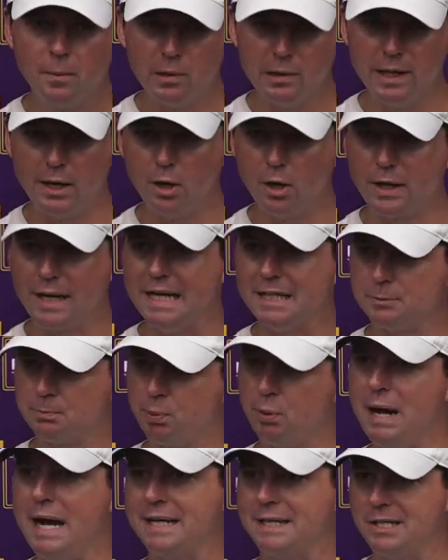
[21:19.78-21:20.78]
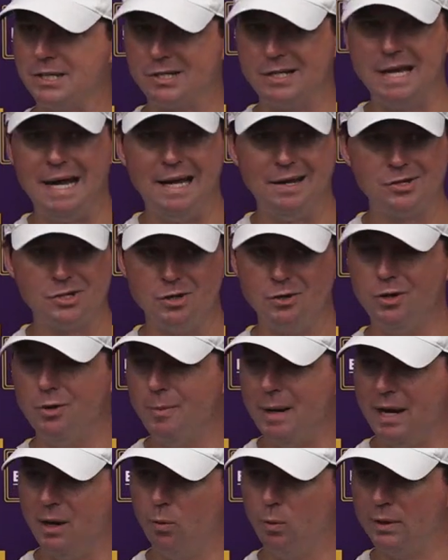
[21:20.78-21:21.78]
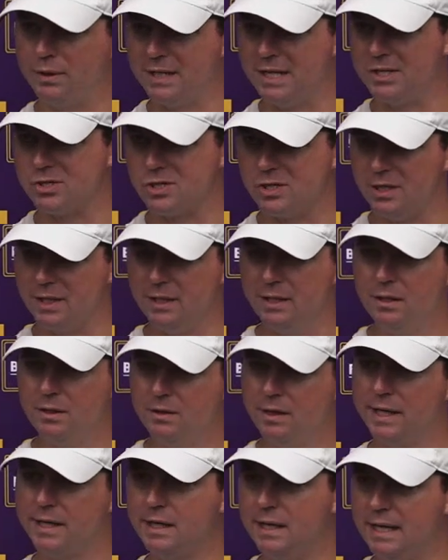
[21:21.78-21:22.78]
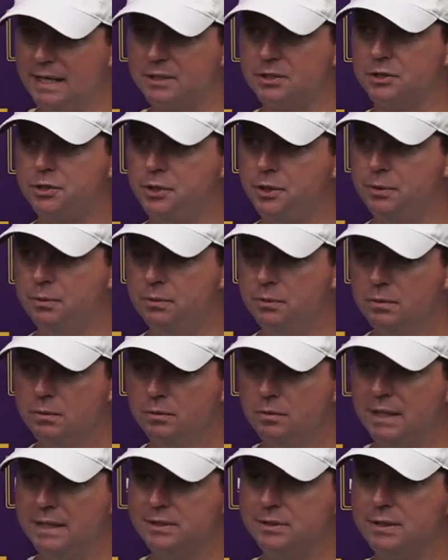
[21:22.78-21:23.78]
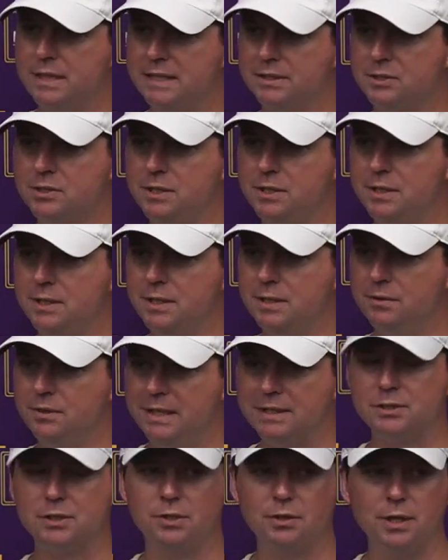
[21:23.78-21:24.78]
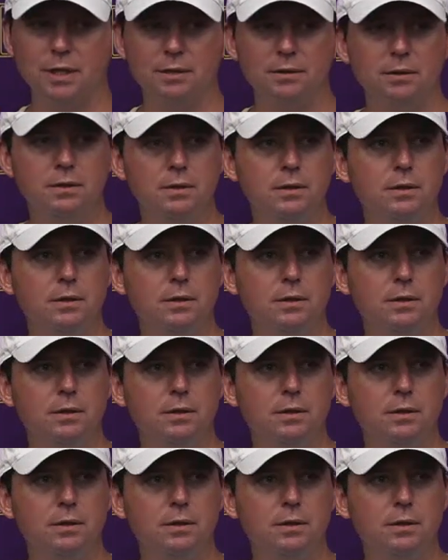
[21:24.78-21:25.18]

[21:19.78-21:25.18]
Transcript: let our guys practice that so no matter what they see, they can execute. That's the thing.